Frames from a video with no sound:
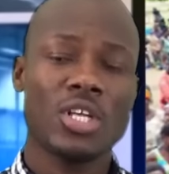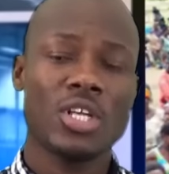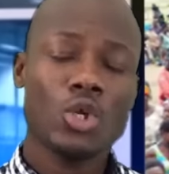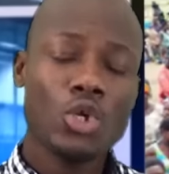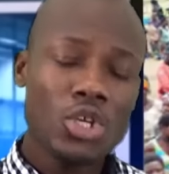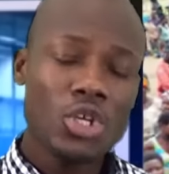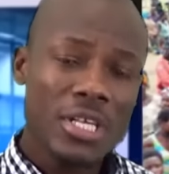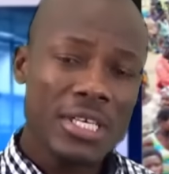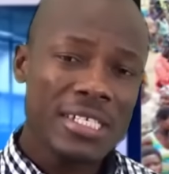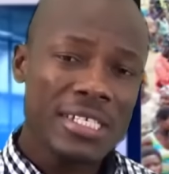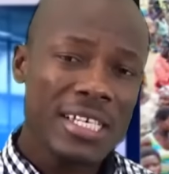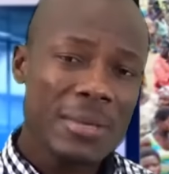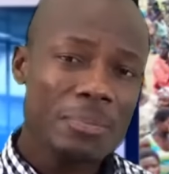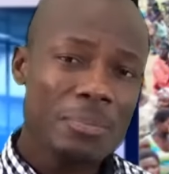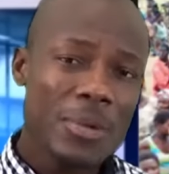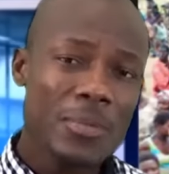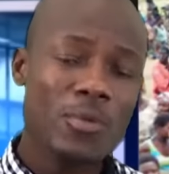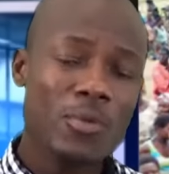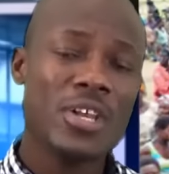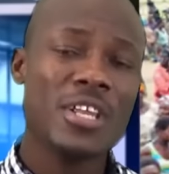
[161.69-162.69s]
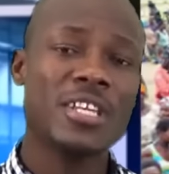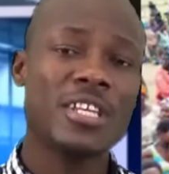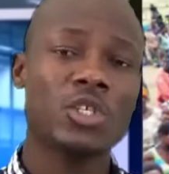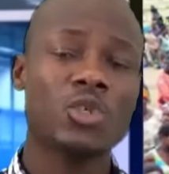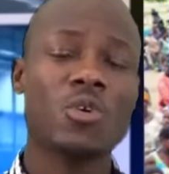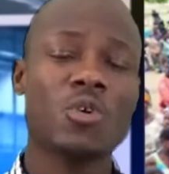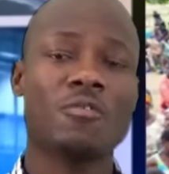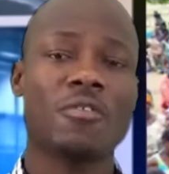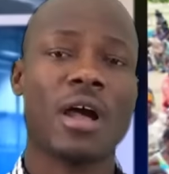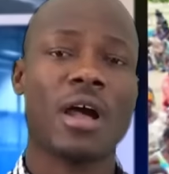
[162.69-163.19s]
You dey see people in the
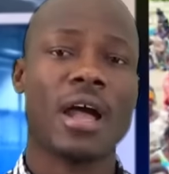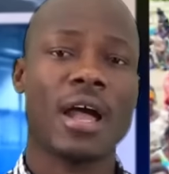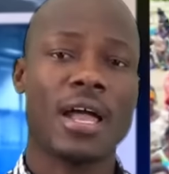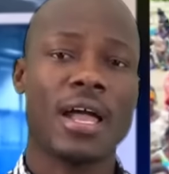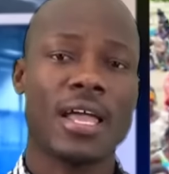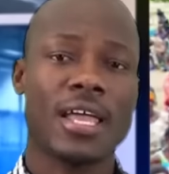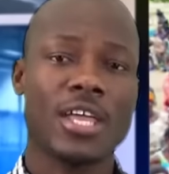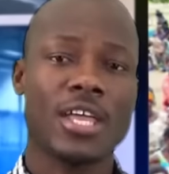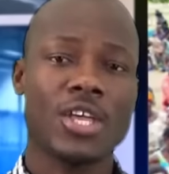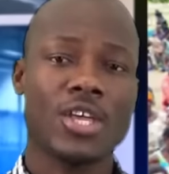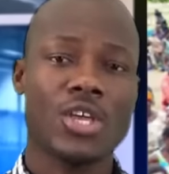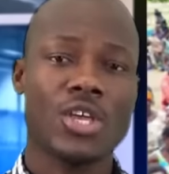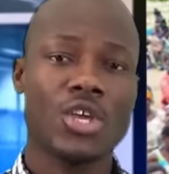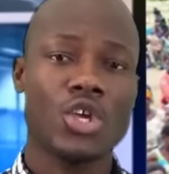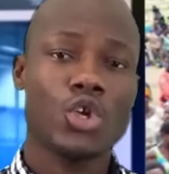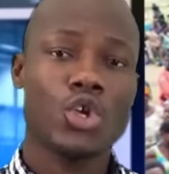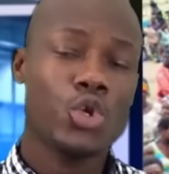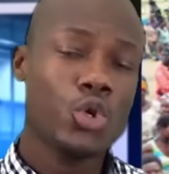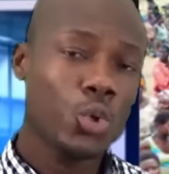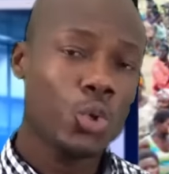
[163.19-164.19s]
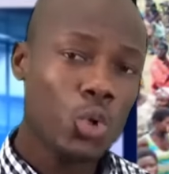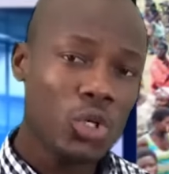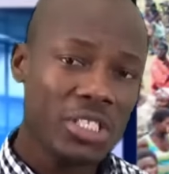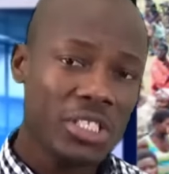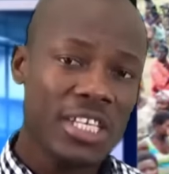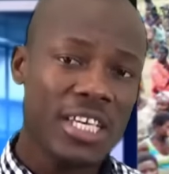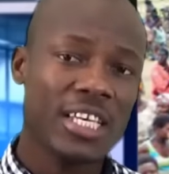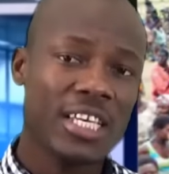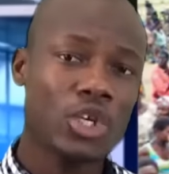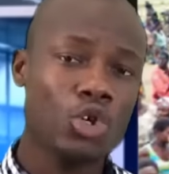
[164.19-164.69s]
sofa. You go
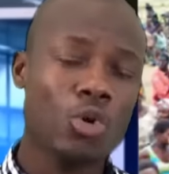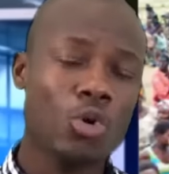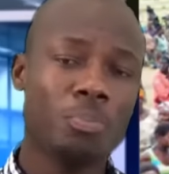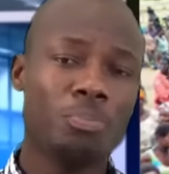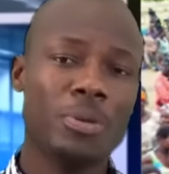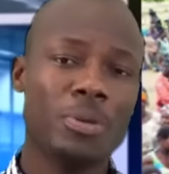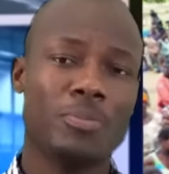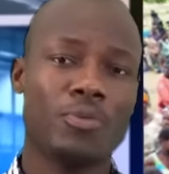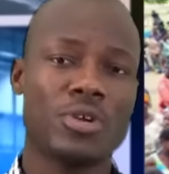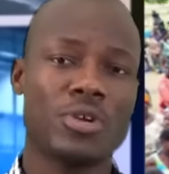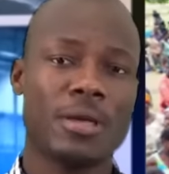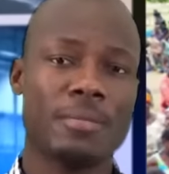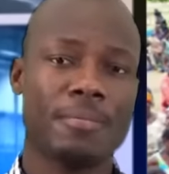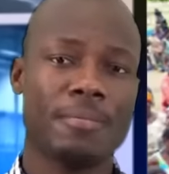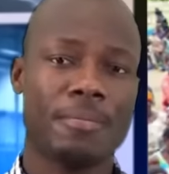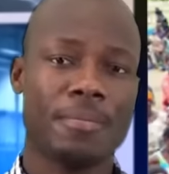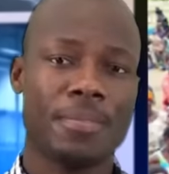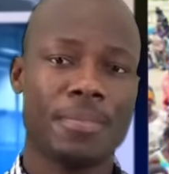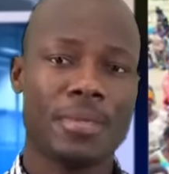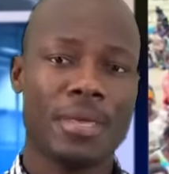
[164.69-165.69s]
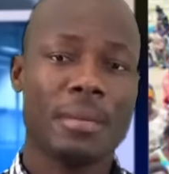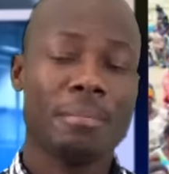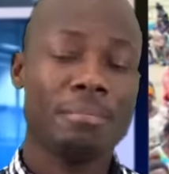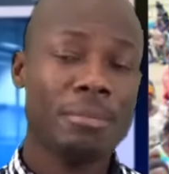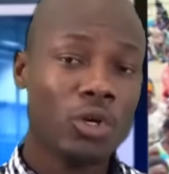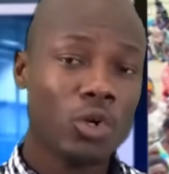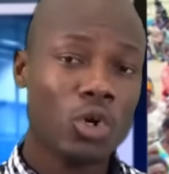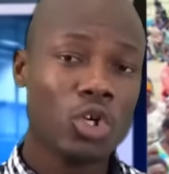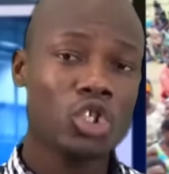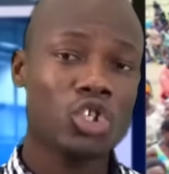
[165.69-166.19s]
take your own people in
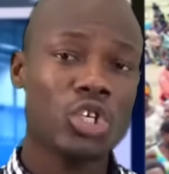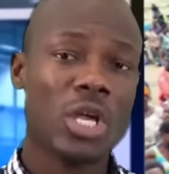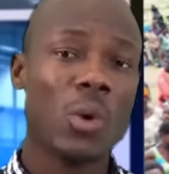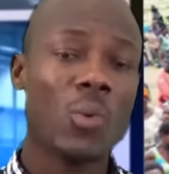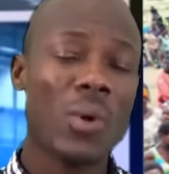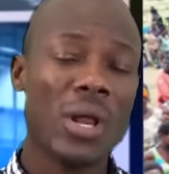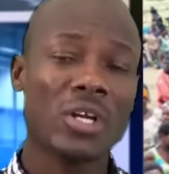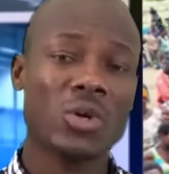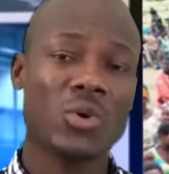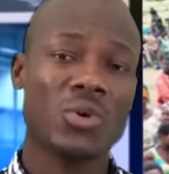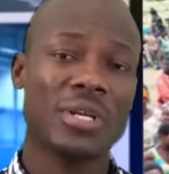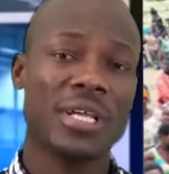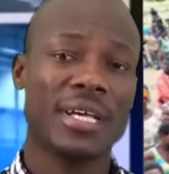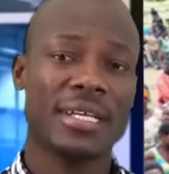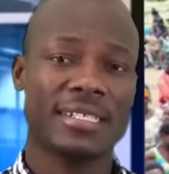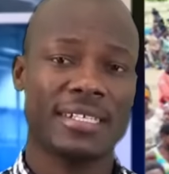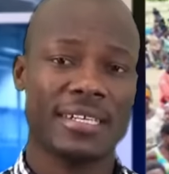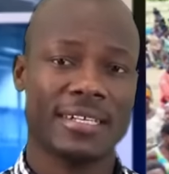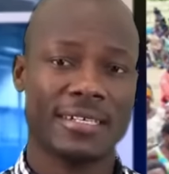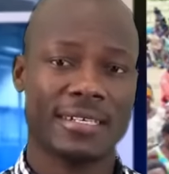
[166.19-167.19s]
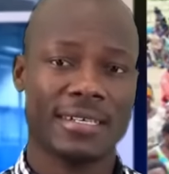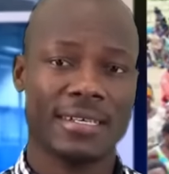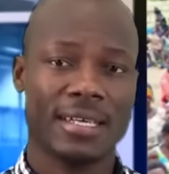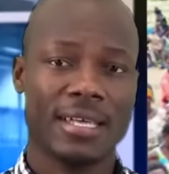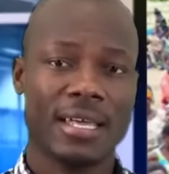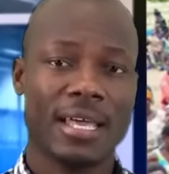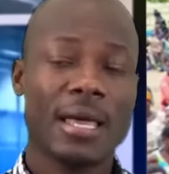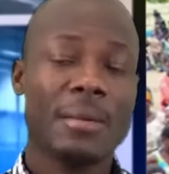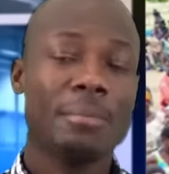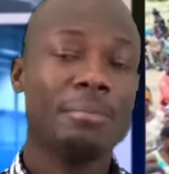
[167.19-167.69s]
because you are well connected.
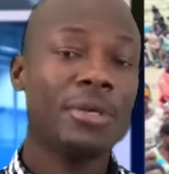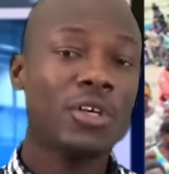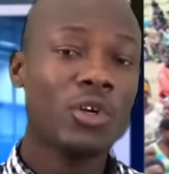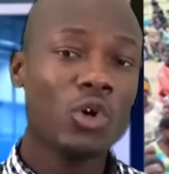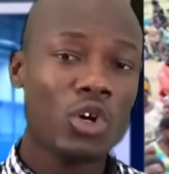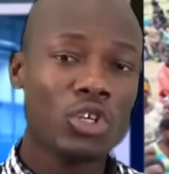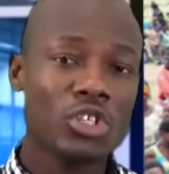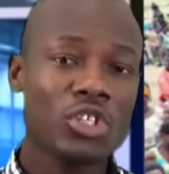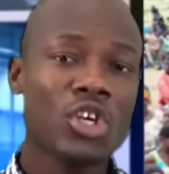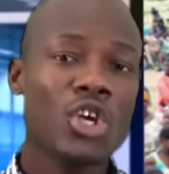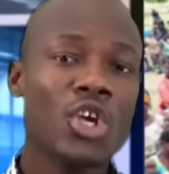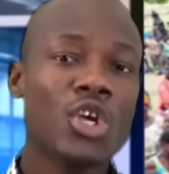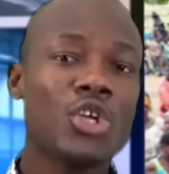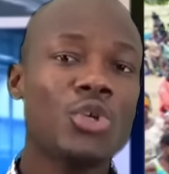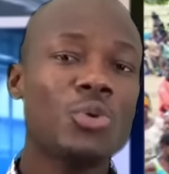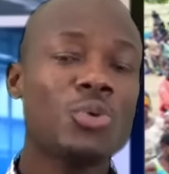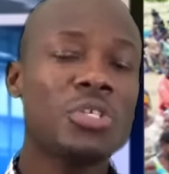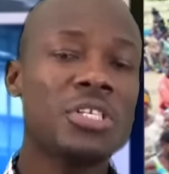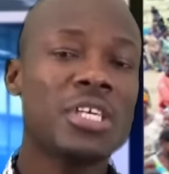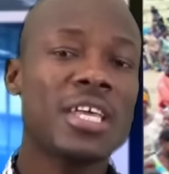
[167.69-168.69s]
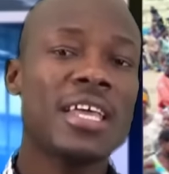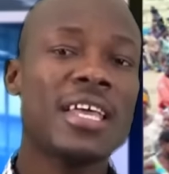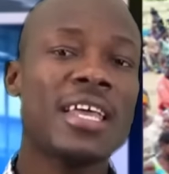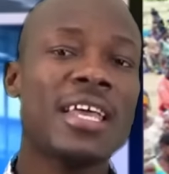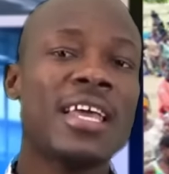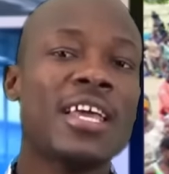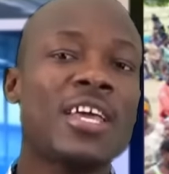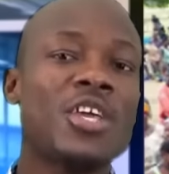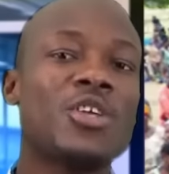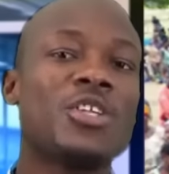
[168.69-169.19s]
Because you say
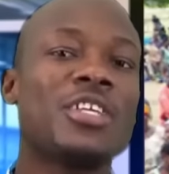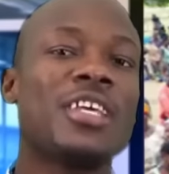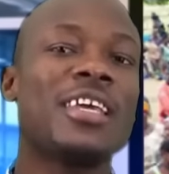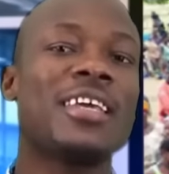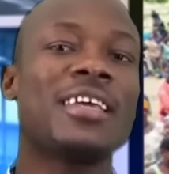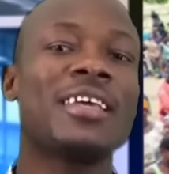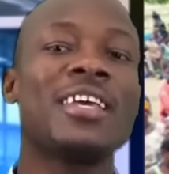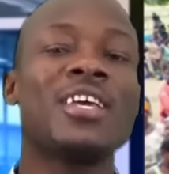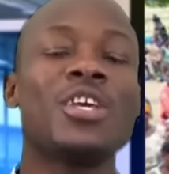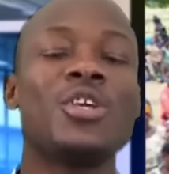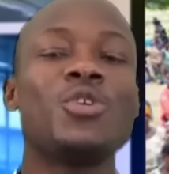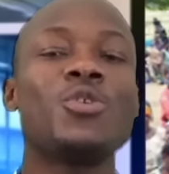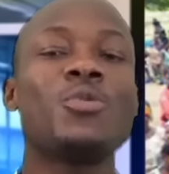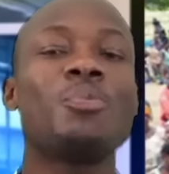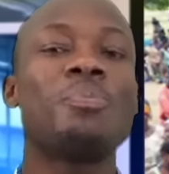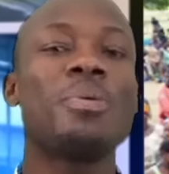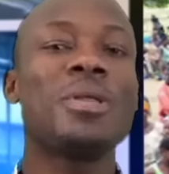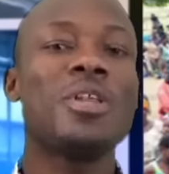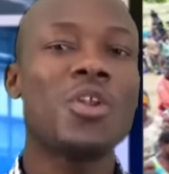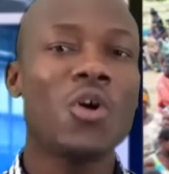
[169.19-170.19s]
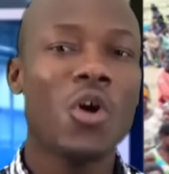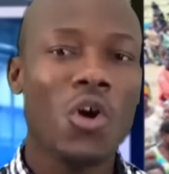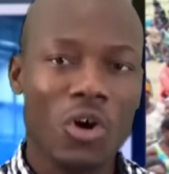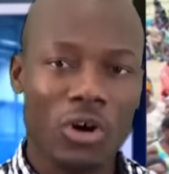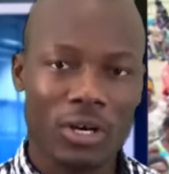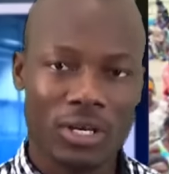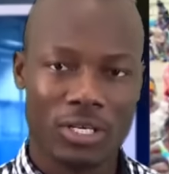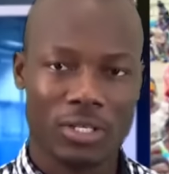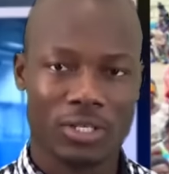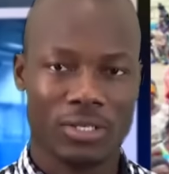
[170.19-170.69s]
you
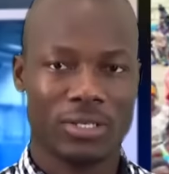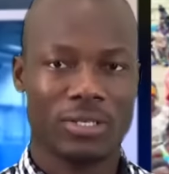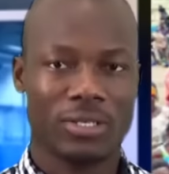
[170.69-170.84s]
belong.